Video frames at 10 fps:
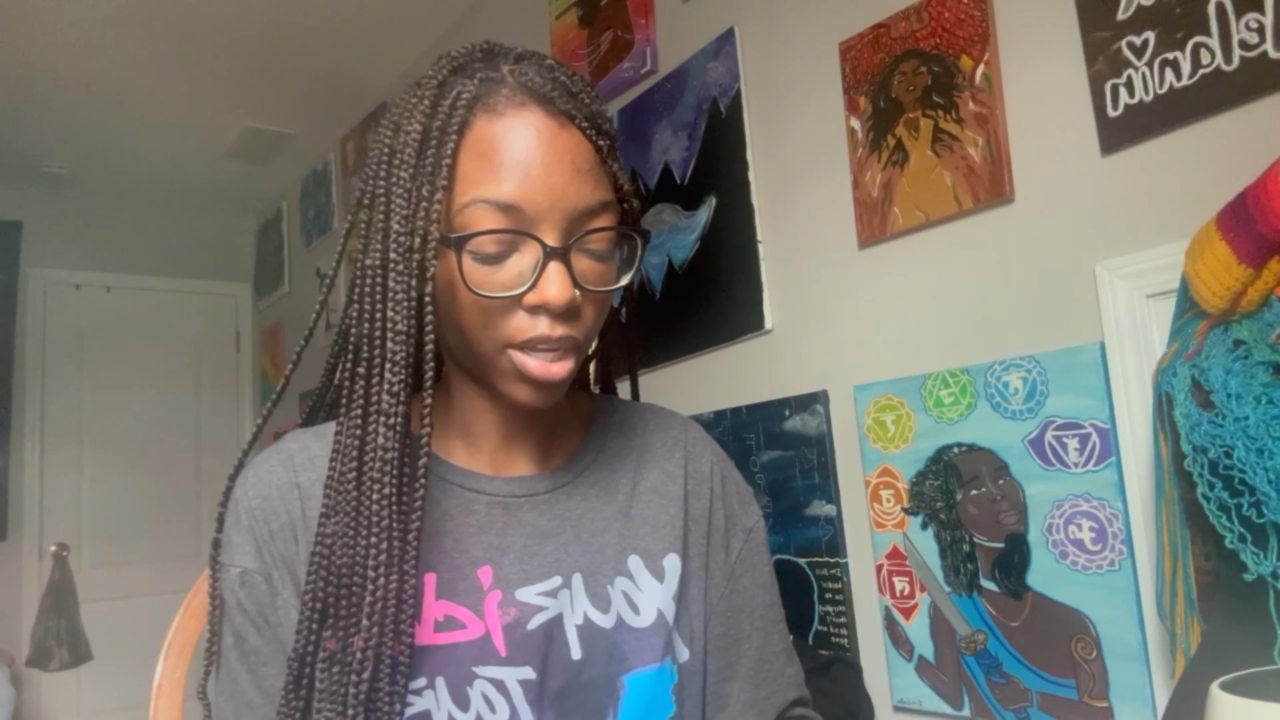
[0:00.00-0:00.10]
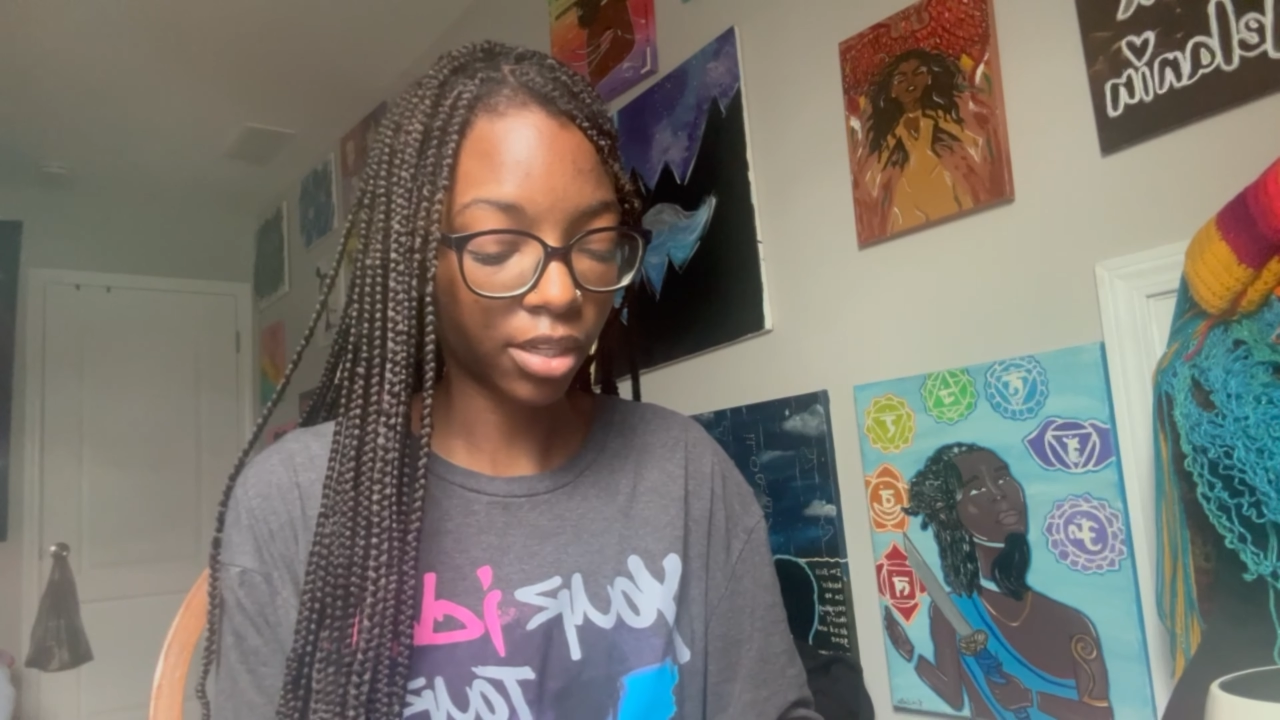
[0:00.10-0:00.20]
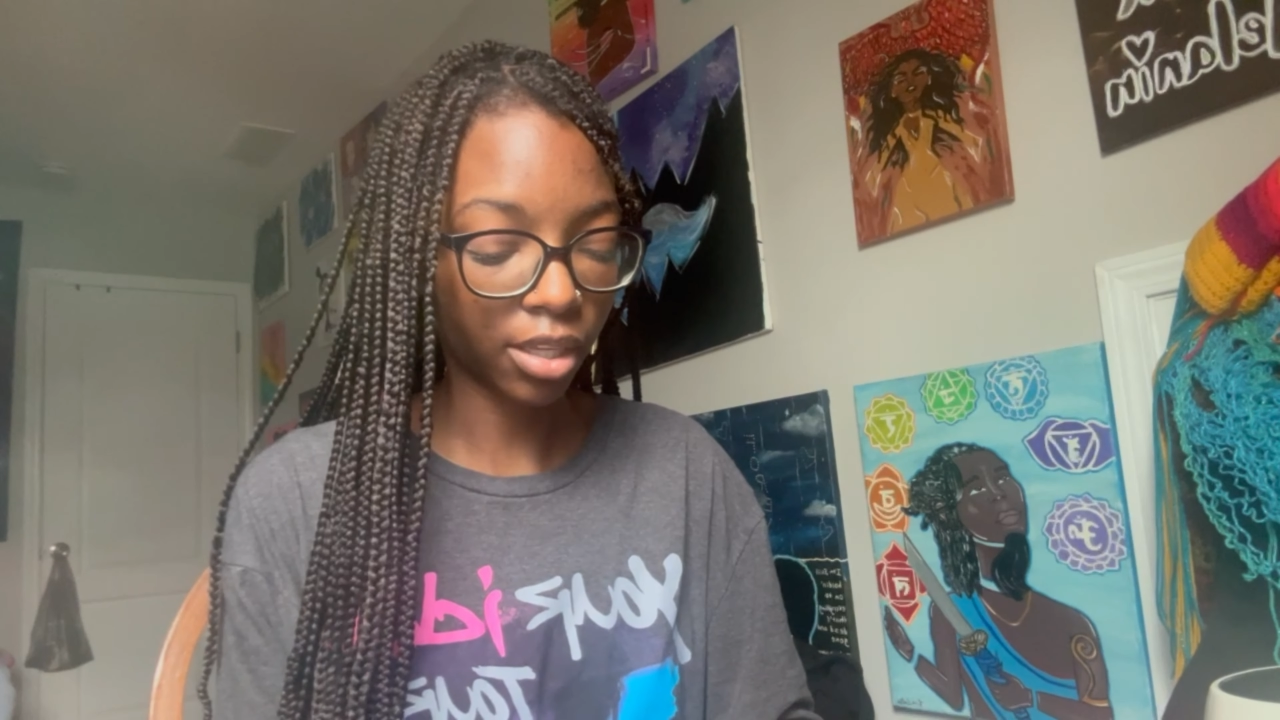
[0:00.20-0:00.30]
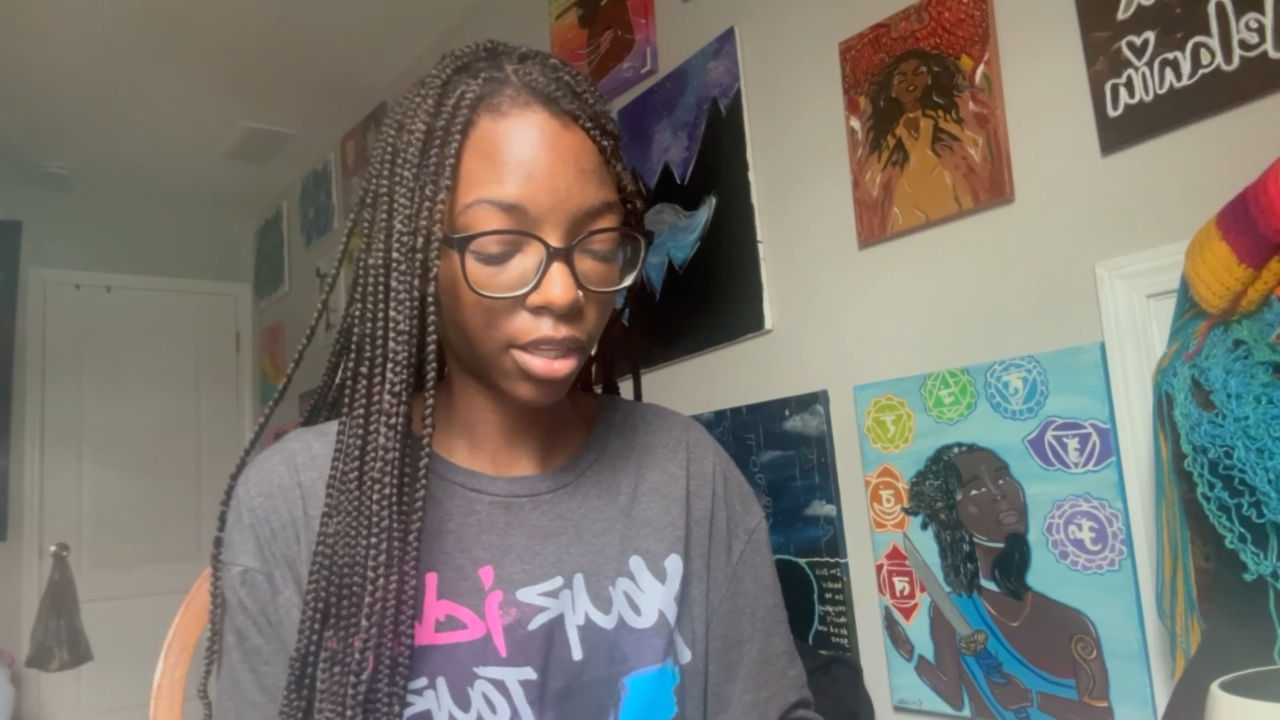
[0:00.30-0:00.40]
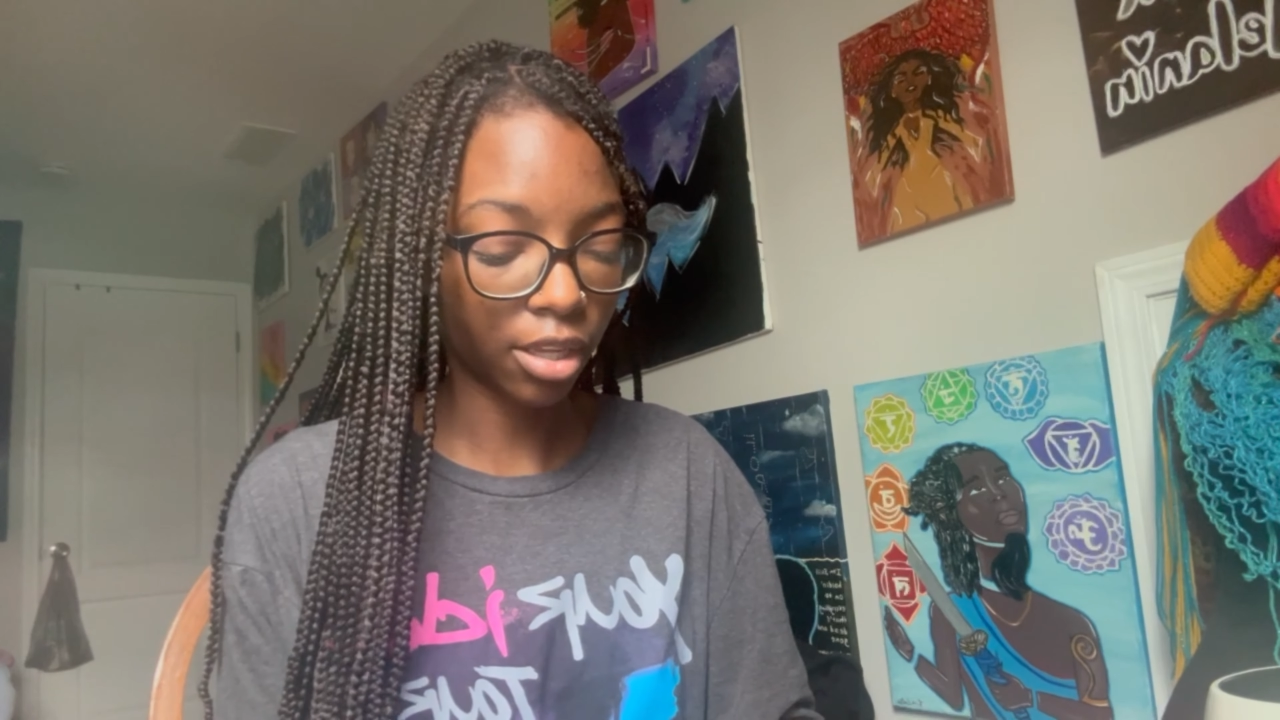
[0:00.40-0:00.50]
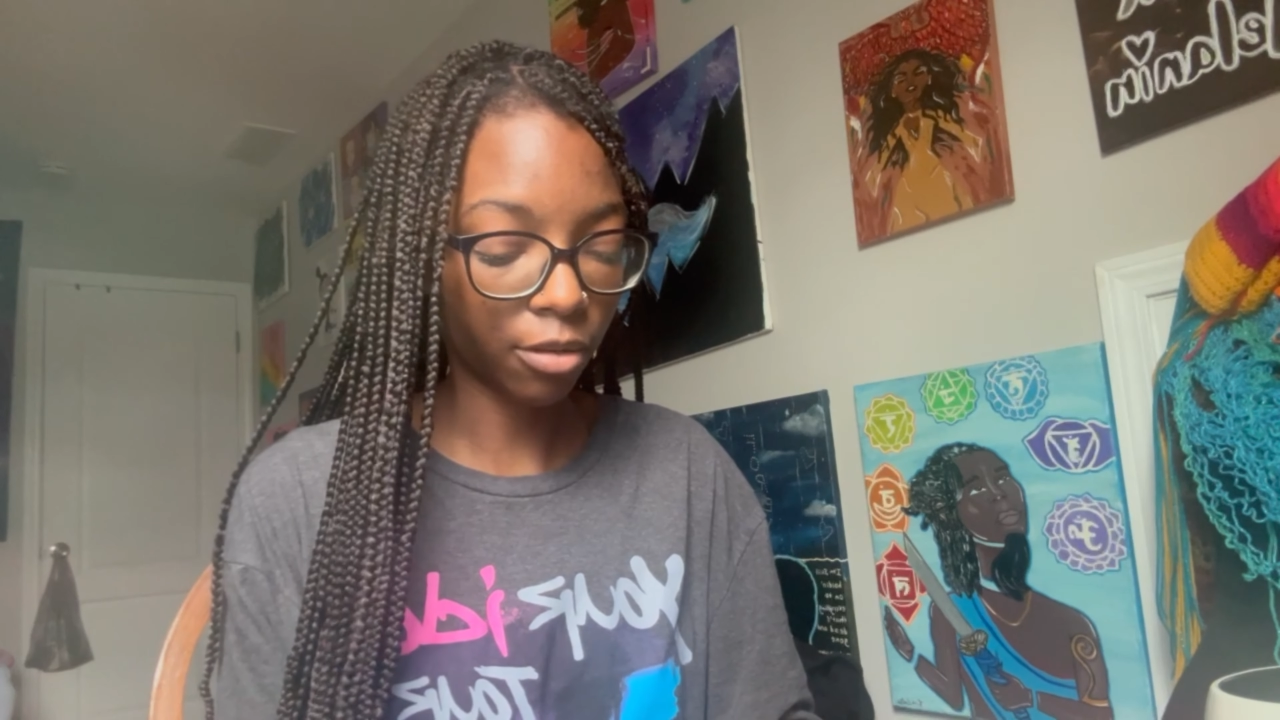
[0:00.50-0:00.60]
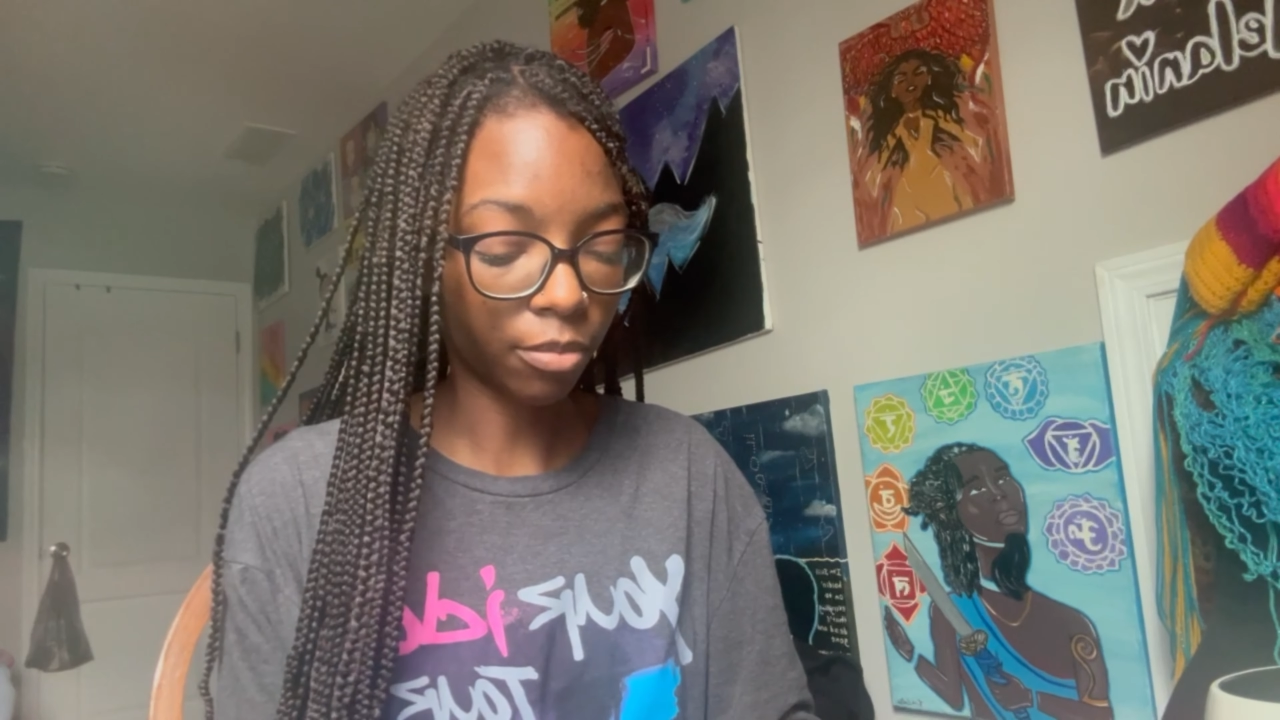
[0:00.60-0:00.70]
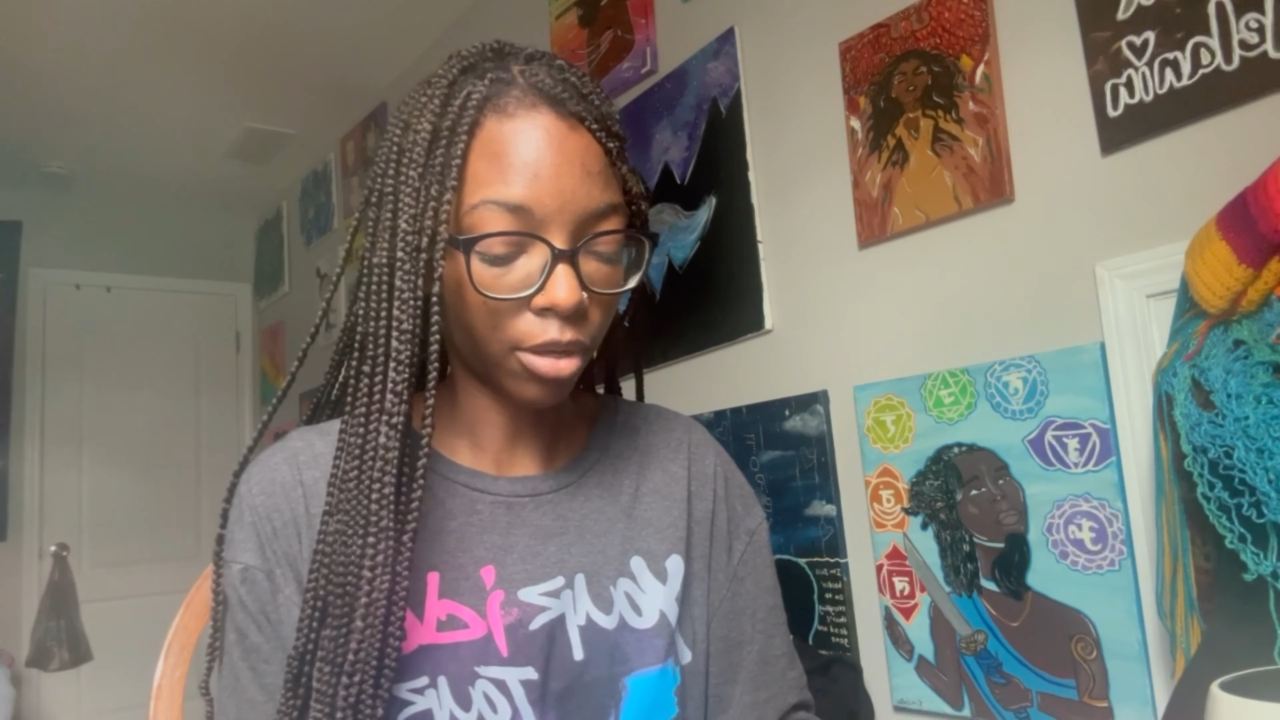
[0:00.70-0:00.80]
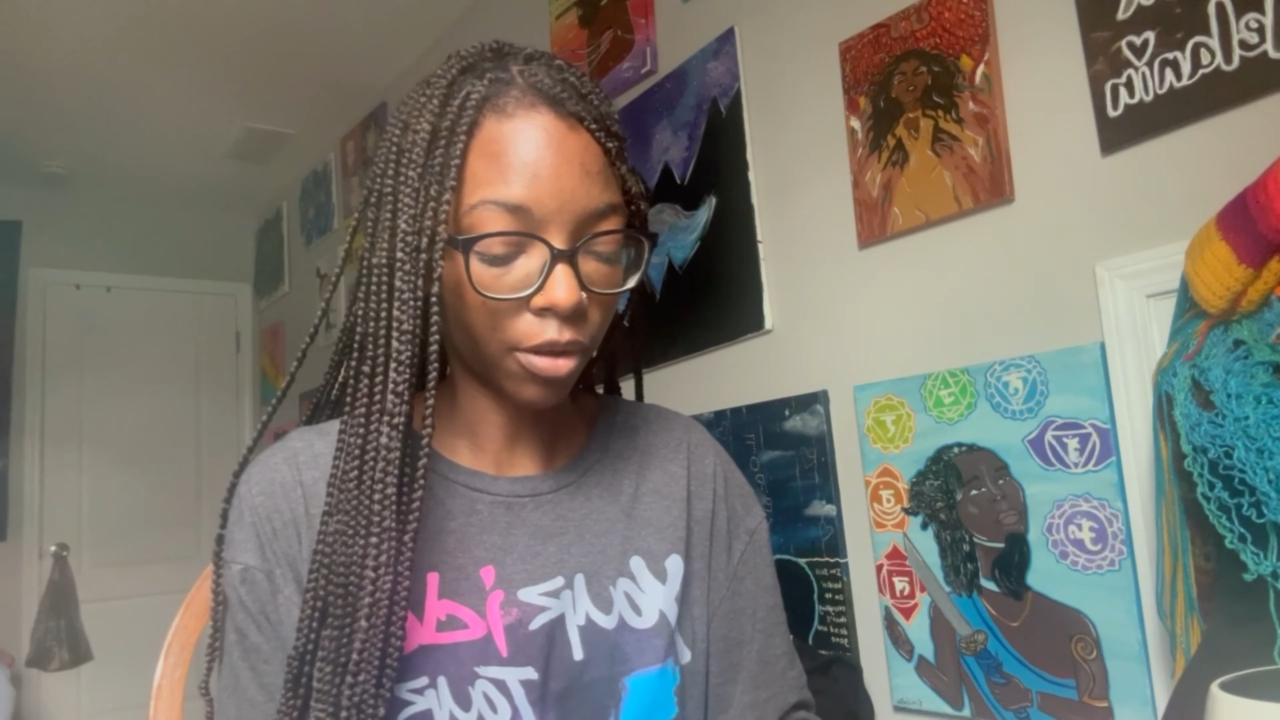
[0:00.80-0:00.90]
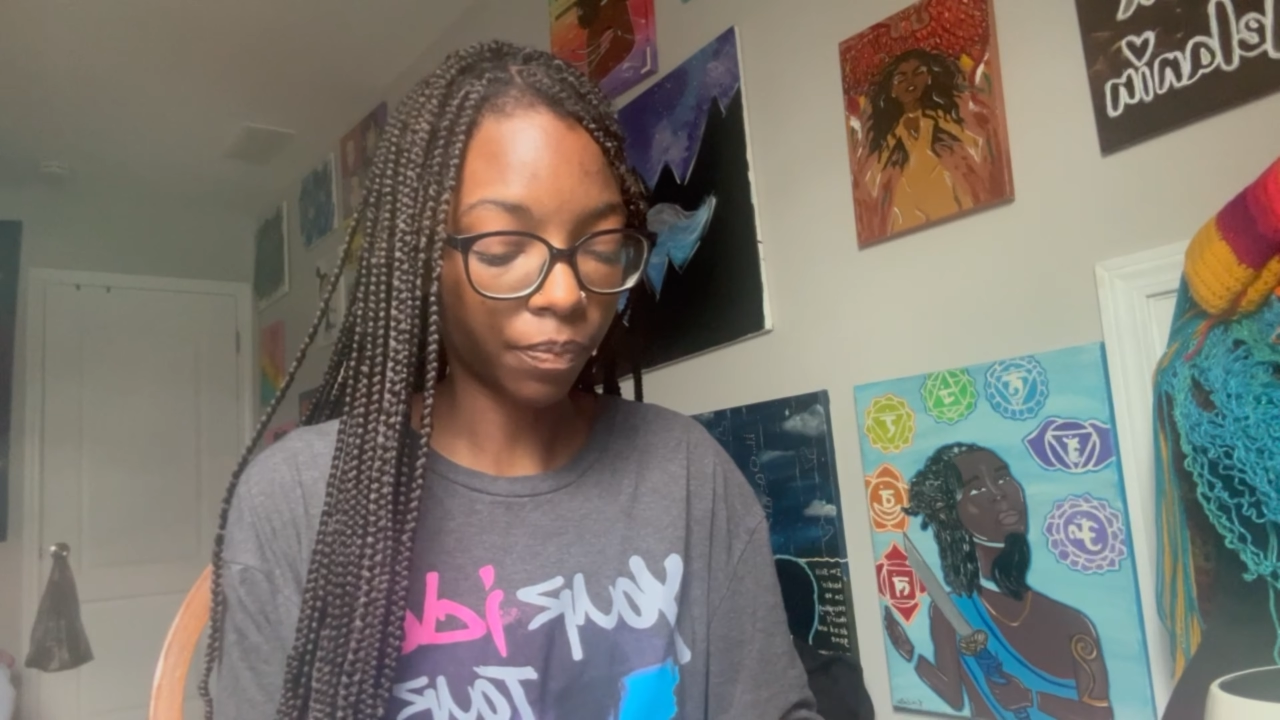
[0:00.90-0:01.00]
liking,
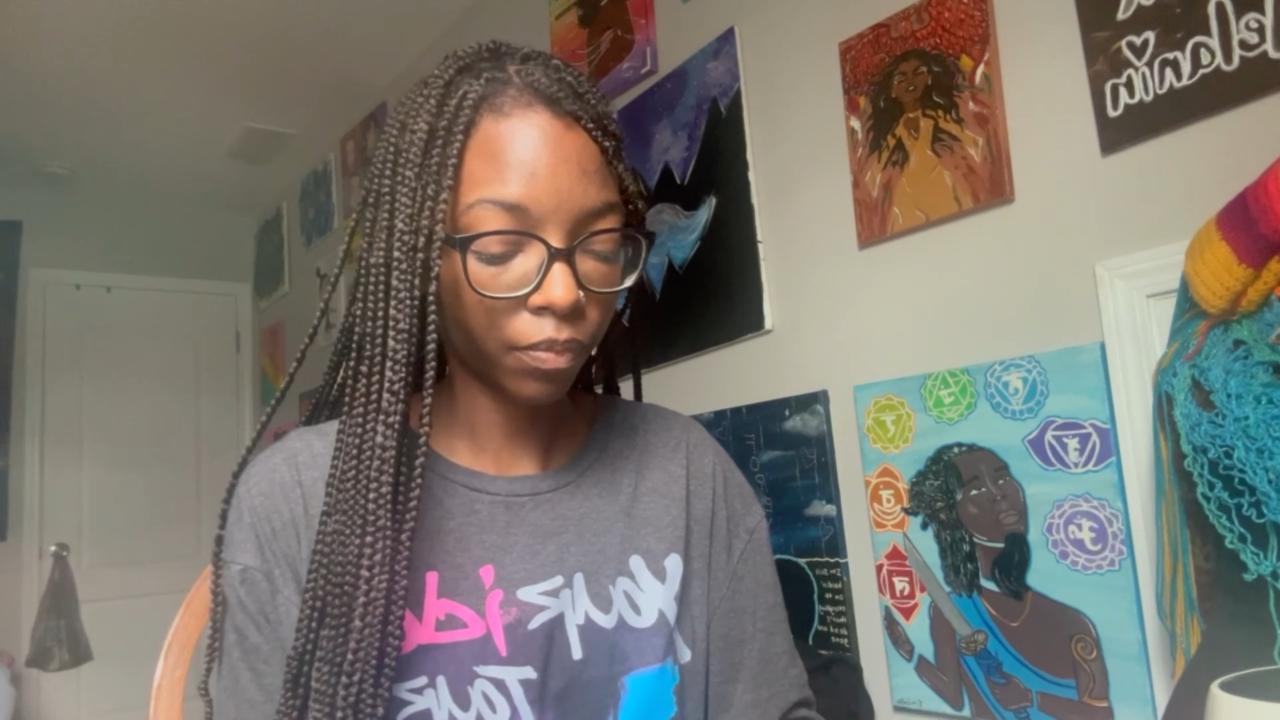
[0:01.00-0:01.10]
but